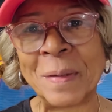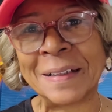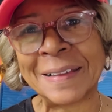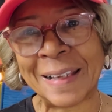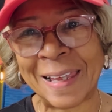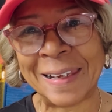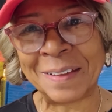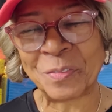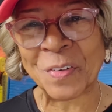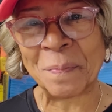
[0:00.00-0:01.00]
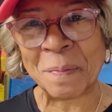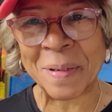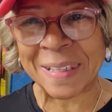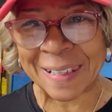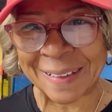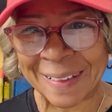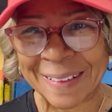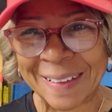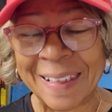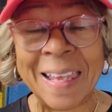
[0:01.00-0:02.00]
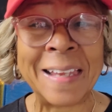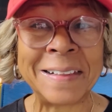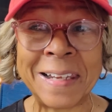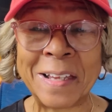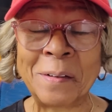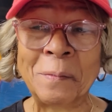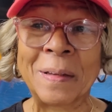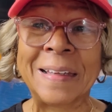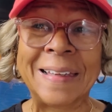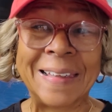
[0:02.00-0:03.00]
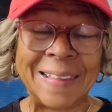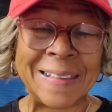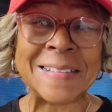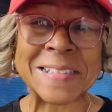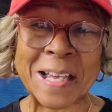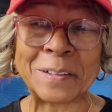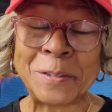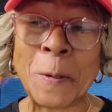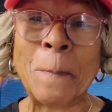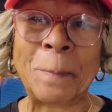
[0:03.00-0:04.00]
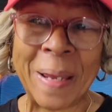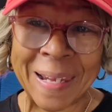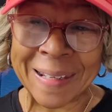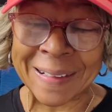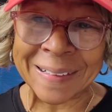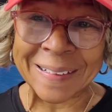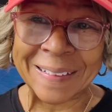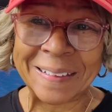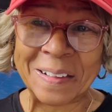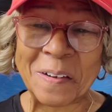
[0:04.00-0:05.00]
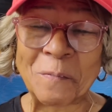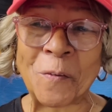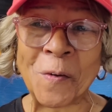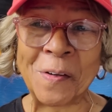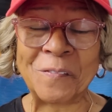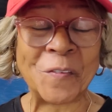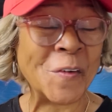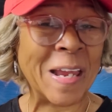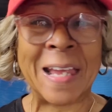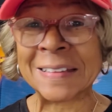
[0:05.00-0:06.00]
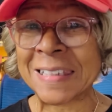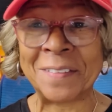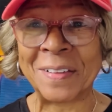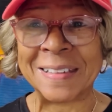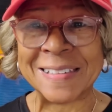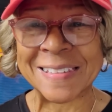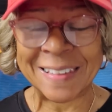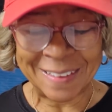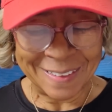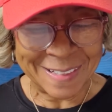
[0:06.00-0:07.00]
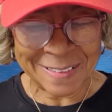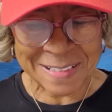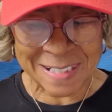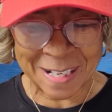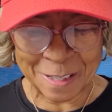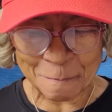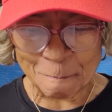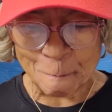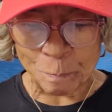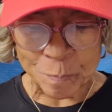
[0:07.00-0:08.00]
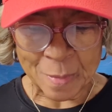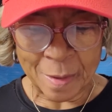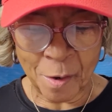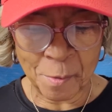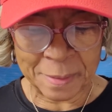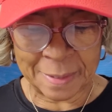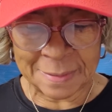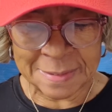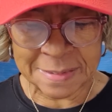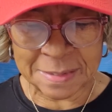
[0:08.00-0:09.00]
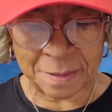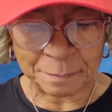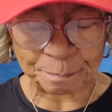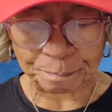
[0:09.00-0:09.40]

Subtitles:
been lying from the beginning. And now he's got you paying for activities. You understand? Okay, let's see.